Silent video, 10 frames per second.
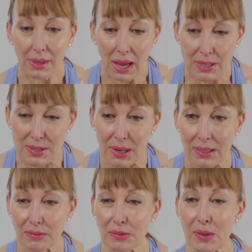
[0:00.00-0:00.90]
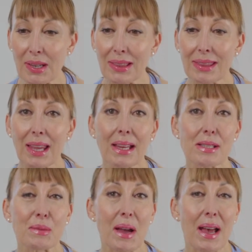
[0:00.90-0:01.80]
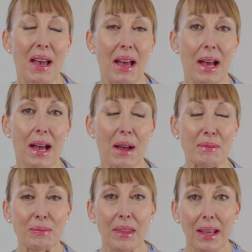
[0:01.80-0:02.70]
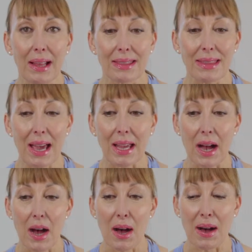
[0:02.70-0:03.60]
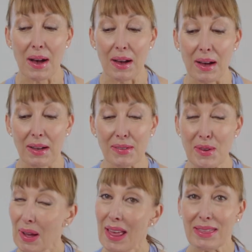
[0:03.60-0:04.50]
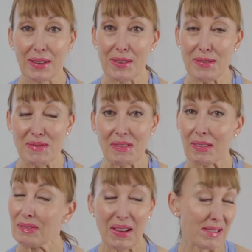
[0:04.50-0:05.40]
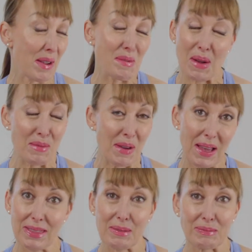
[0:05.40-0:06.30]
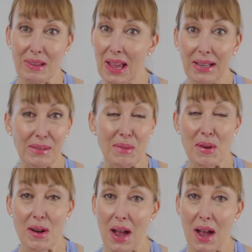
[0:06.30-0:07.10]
I try and avoid things where they are not ethical. In fact, I won't wear them anymore.